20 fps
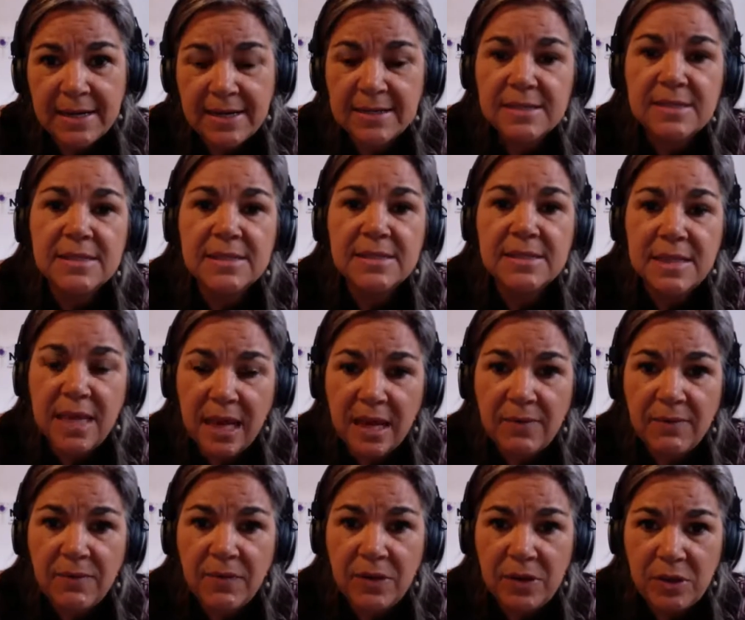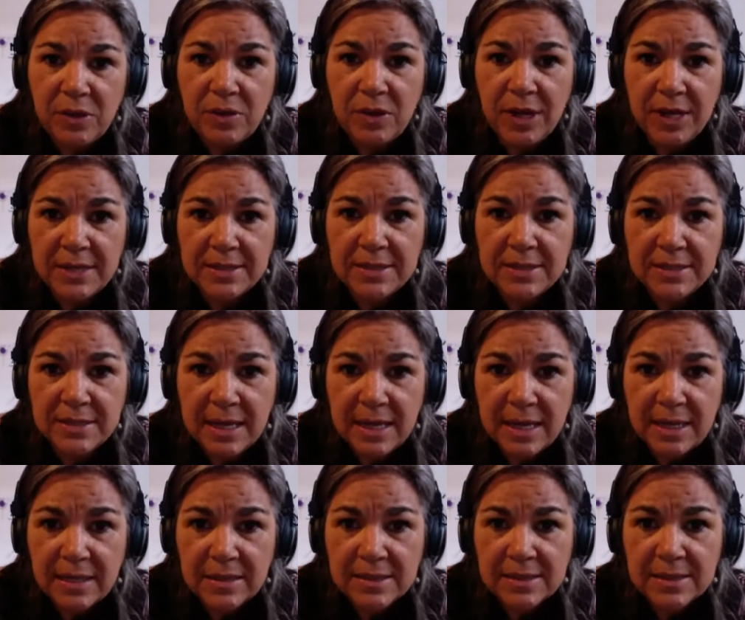is the same for the United
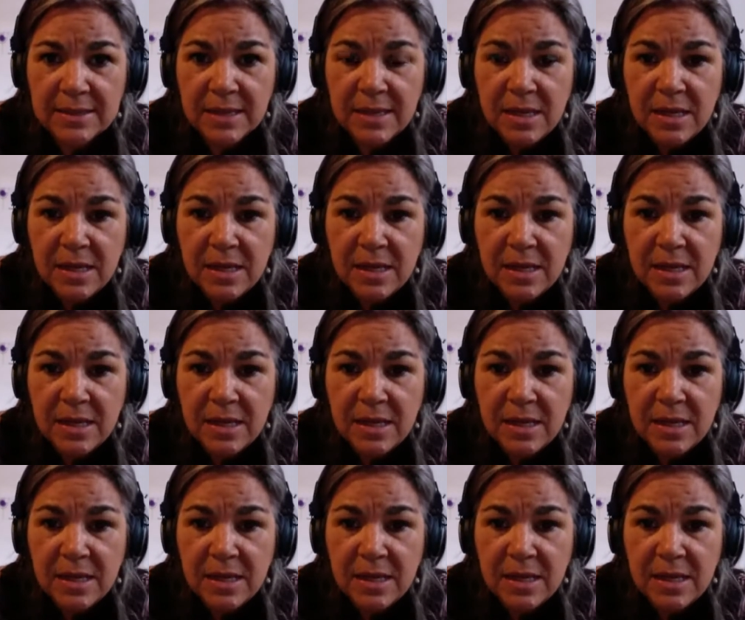States.